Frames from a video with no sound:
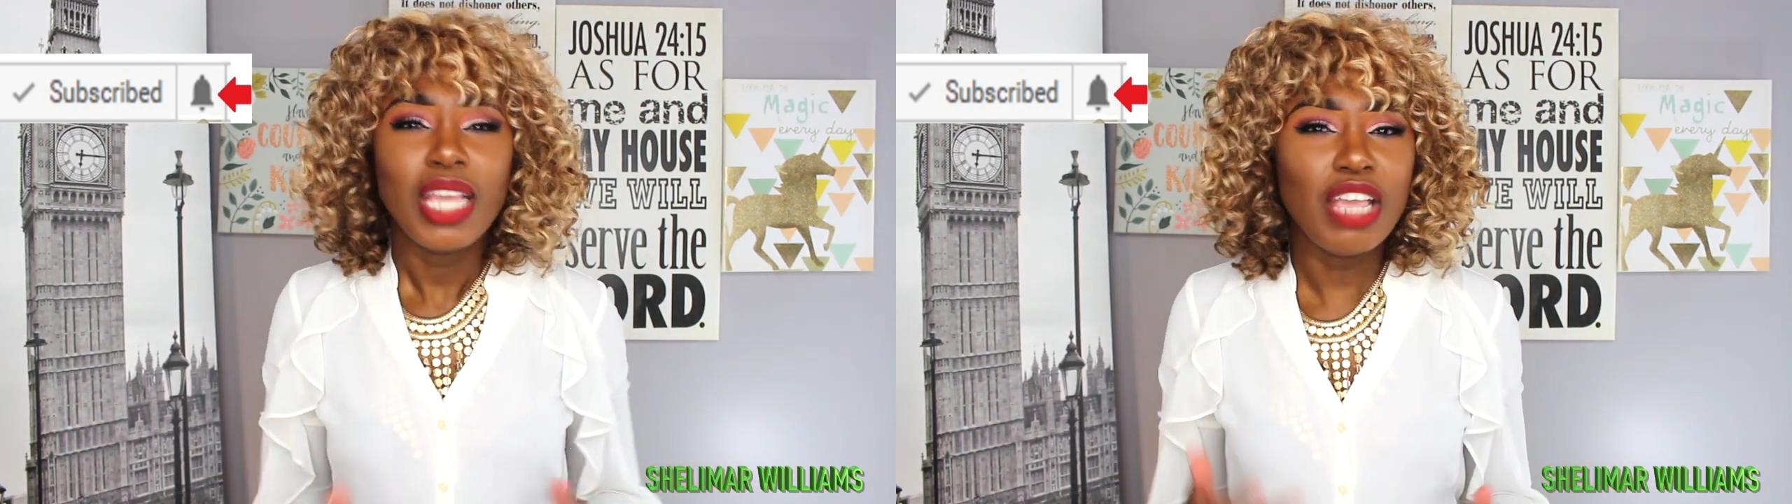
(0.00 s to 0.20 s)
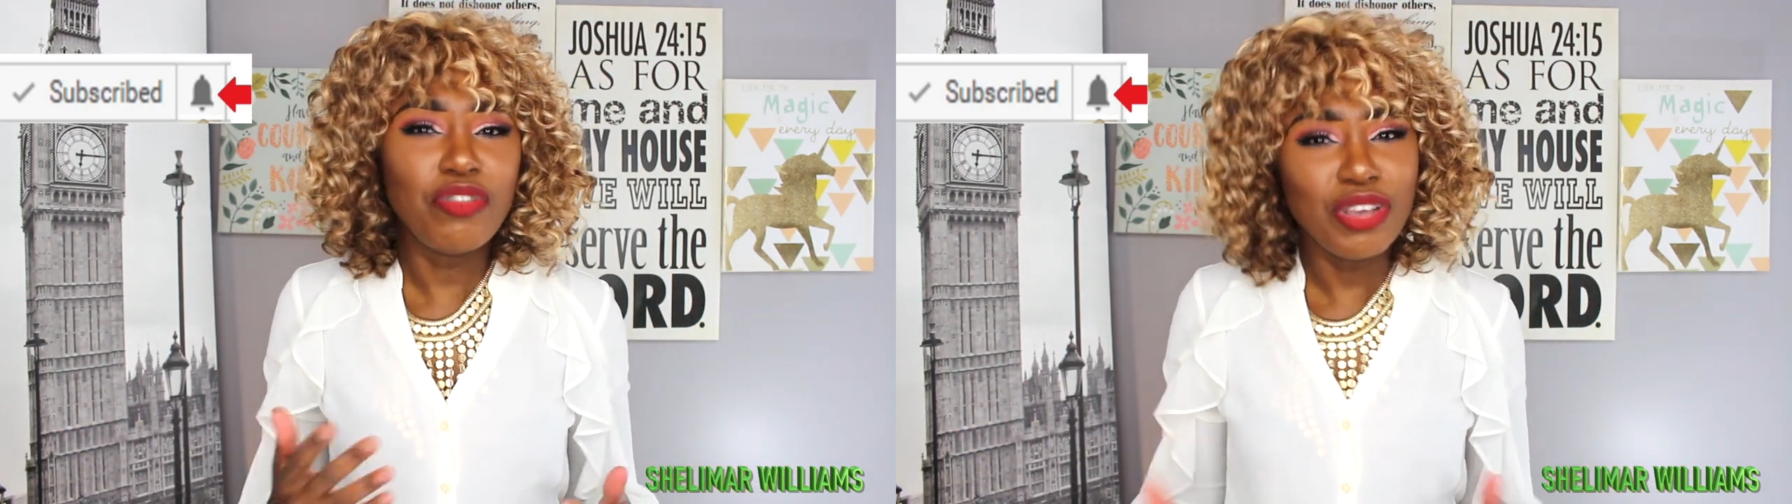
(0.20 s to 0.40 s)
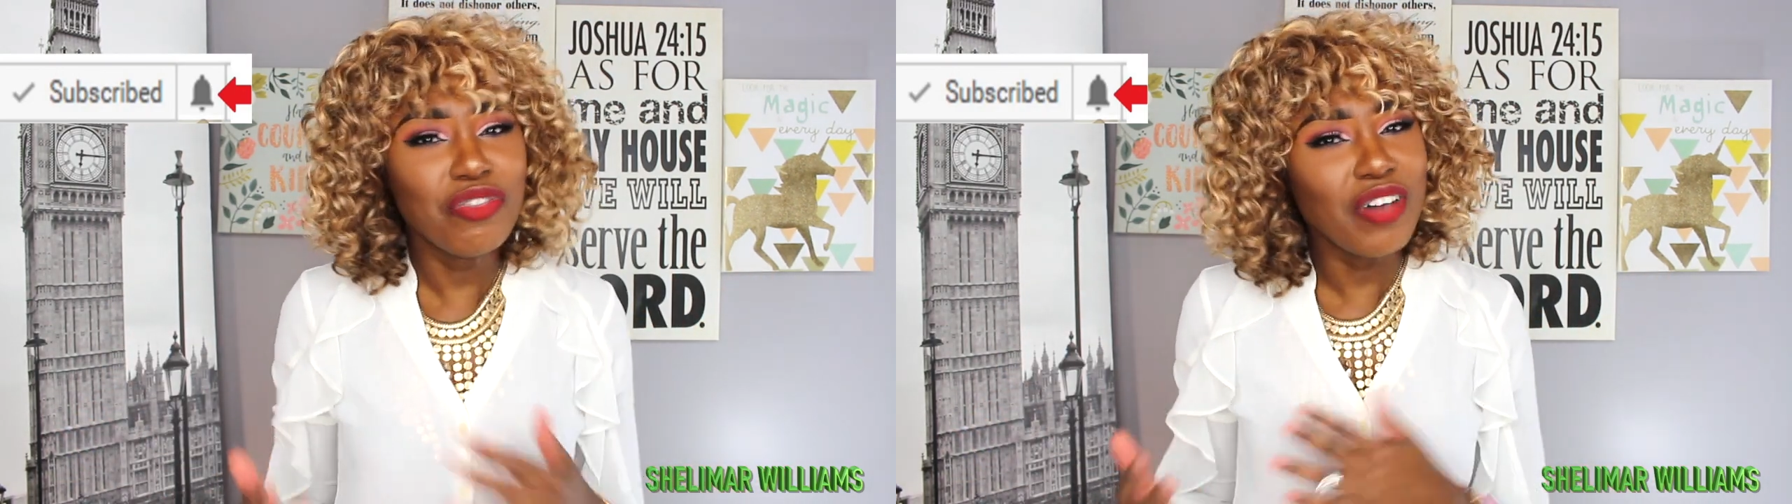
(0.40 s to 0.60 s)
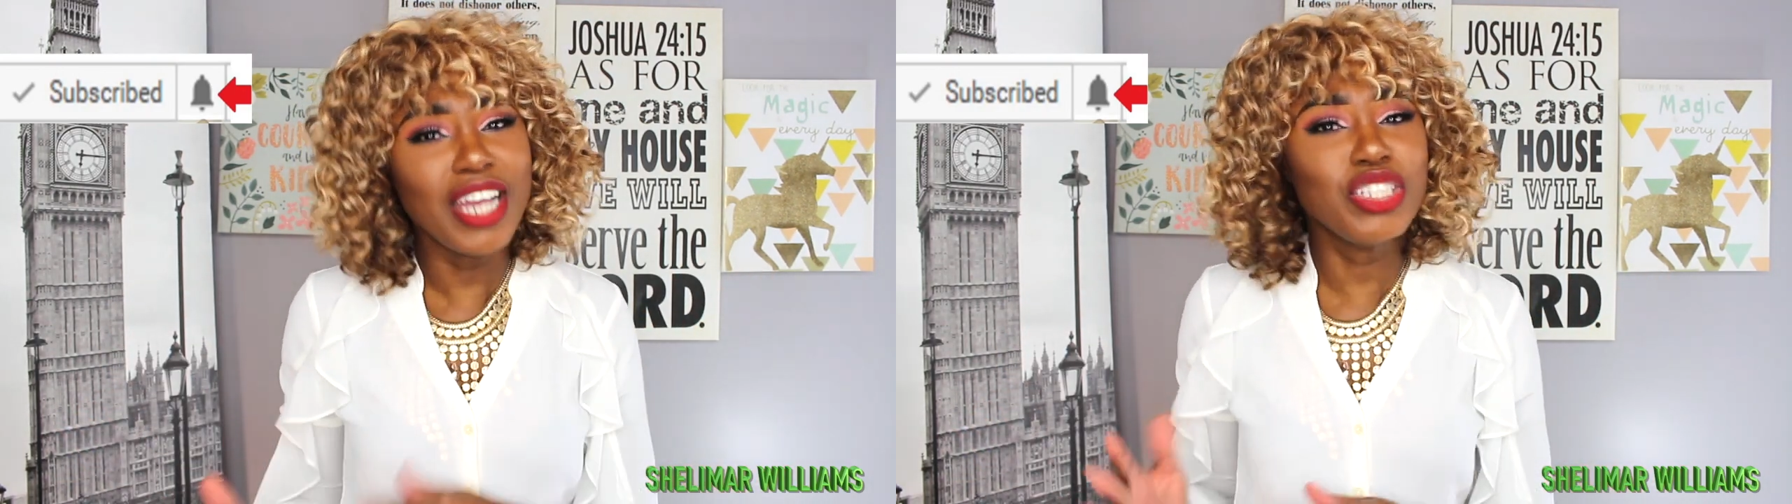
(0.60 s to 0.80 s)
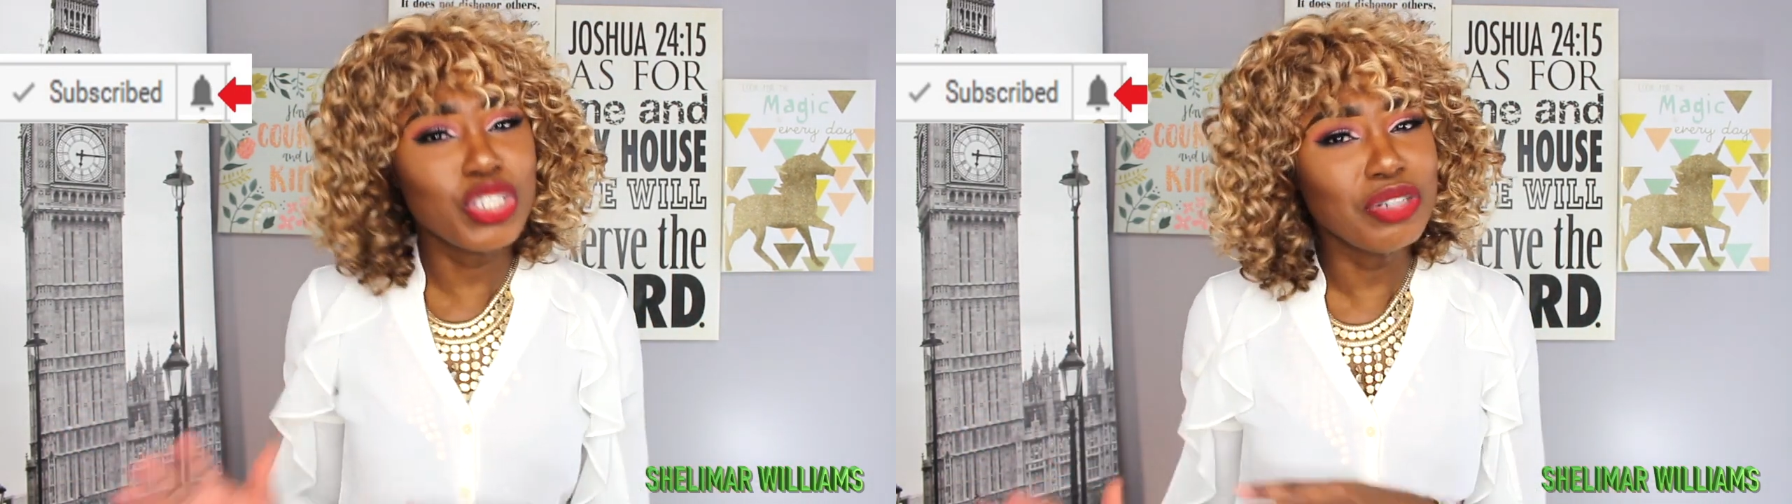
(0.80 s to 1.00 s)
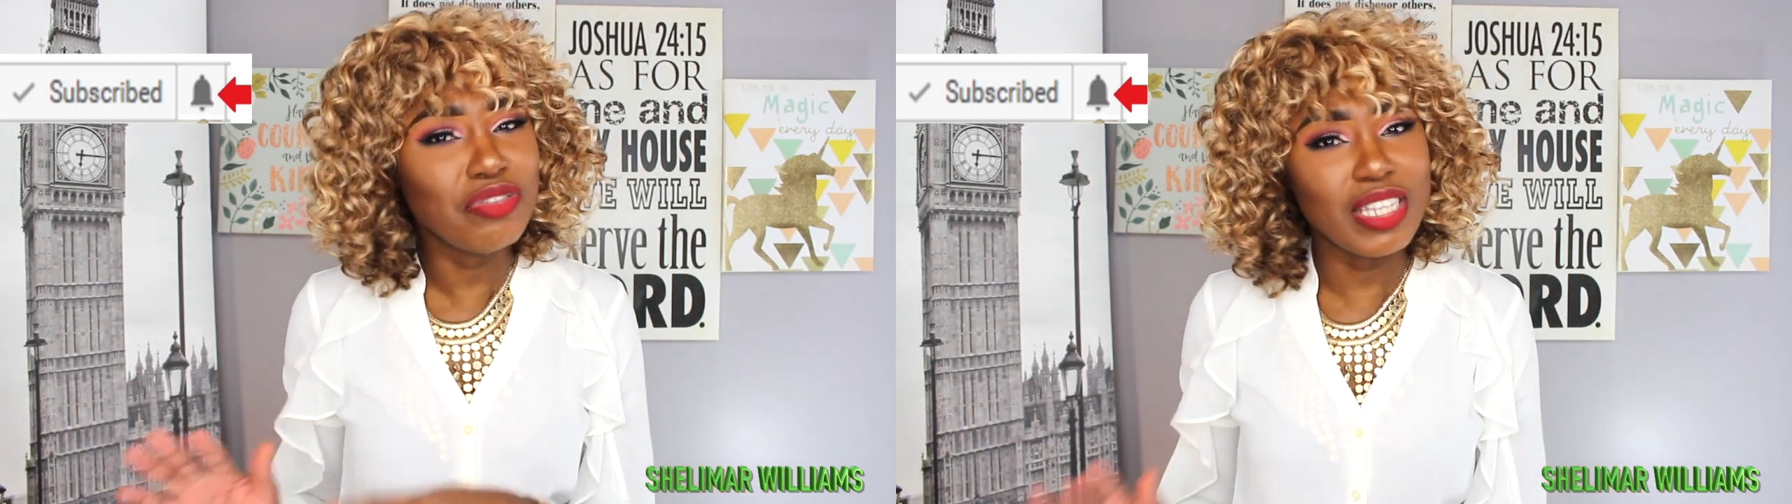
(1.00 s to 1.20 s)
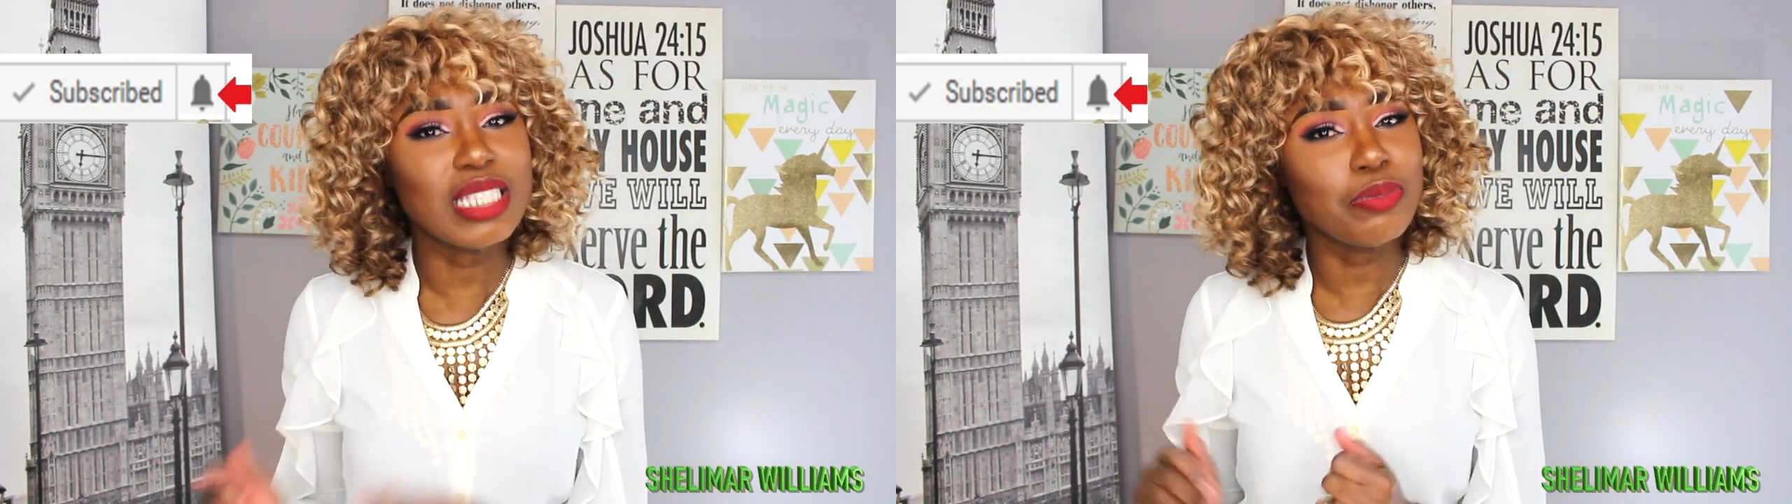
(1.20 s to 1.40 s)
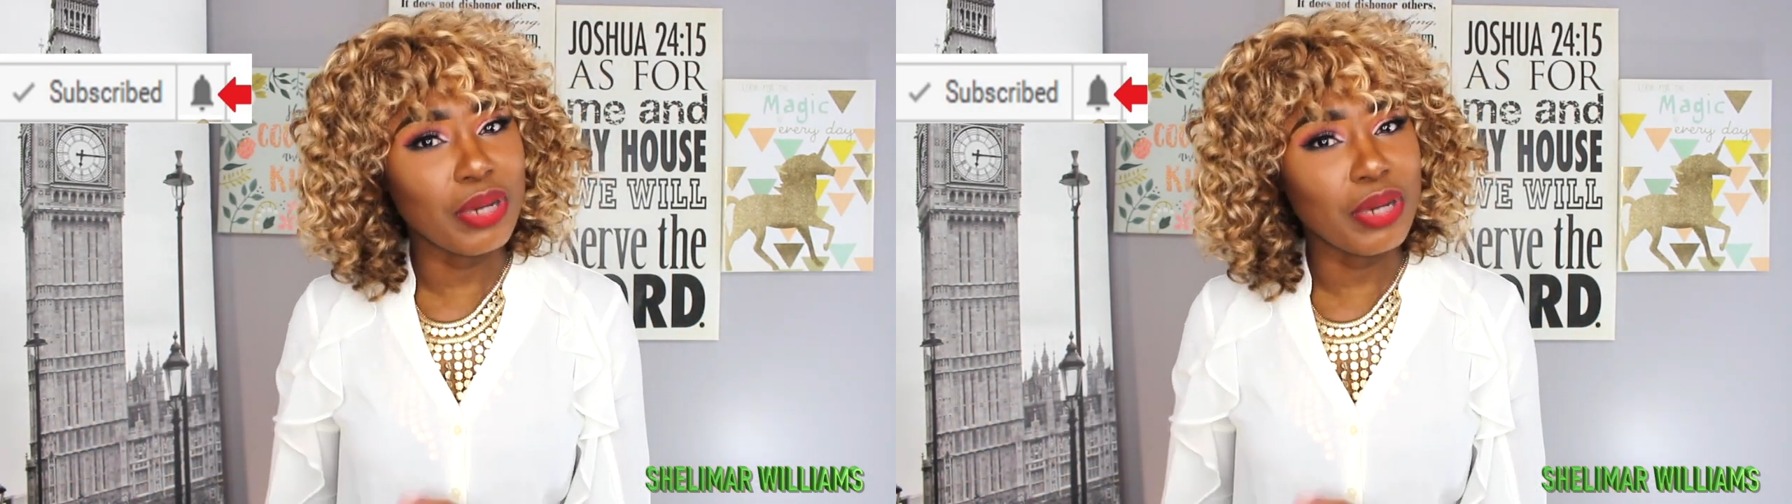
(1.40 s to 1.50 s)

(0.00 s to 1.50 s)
if you find Too Faced